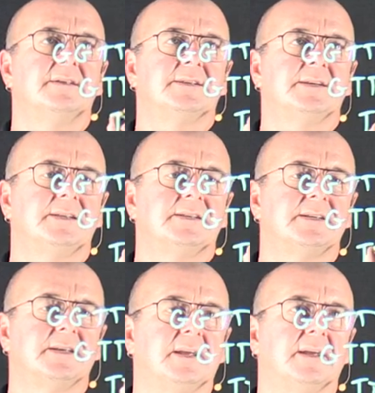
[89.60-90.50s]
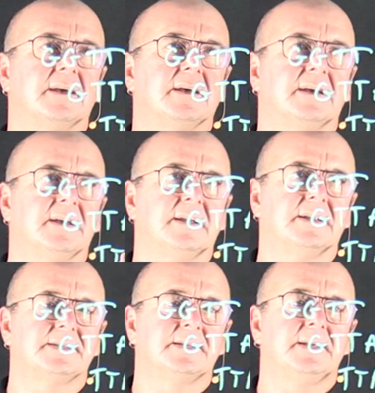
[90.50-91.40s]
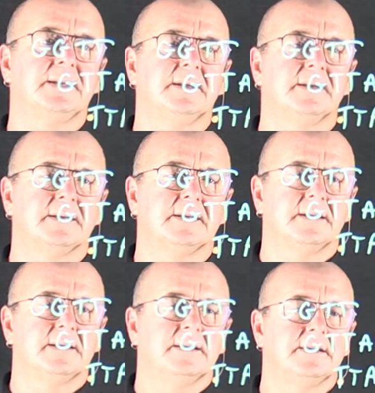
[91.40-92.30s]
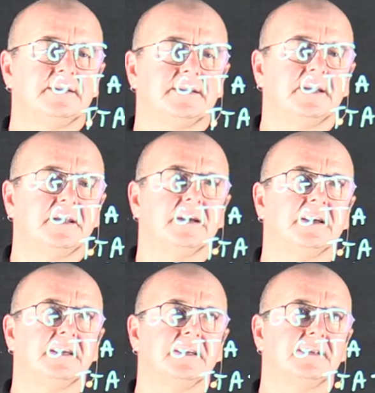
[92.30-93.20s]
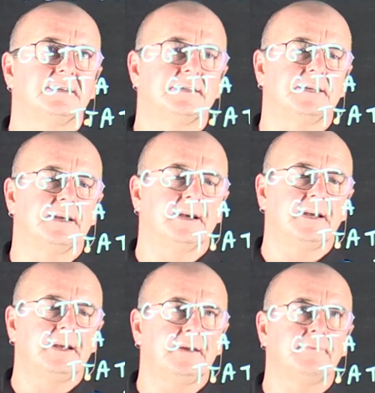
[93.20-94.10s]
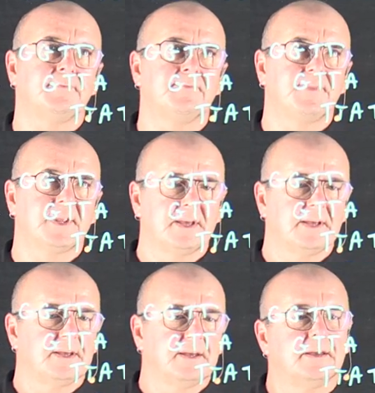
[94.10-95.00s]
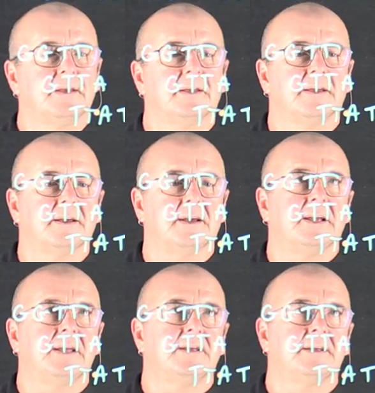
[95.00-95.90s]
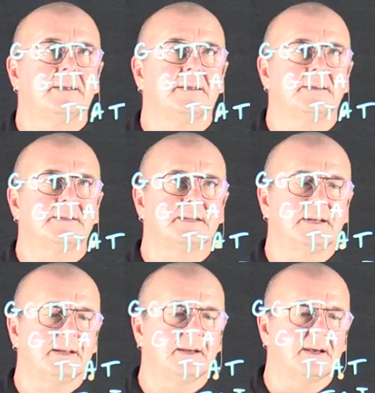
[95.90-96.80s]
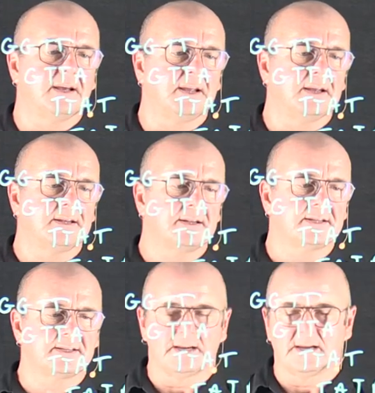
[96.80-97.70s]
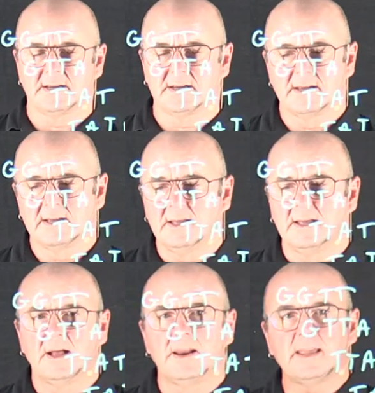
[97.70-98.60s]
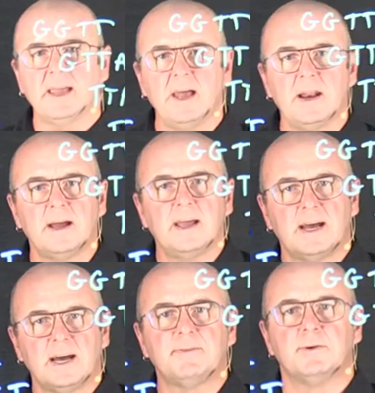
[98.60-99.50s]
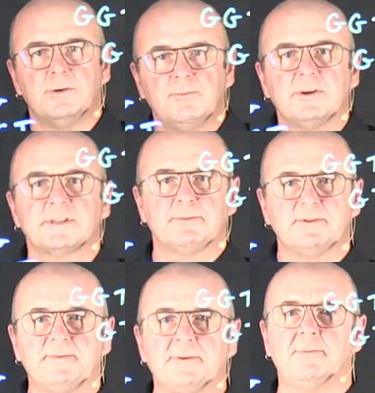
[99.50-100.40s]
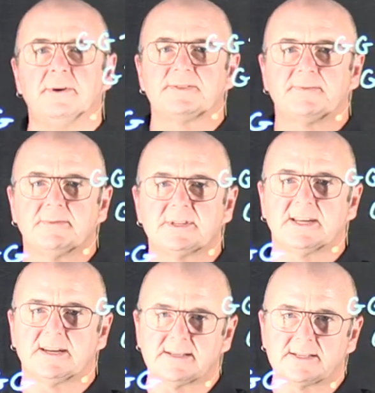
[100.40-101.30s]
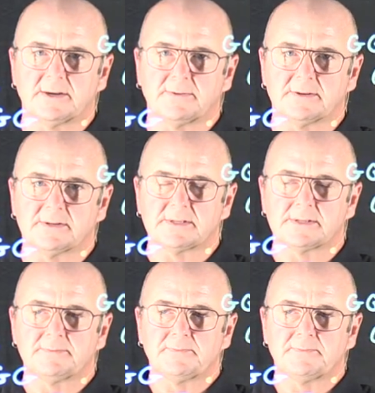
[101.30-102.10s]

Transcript: TTAT, T A T A A T A C. And again, I have all possible 4-mers from the second sequence.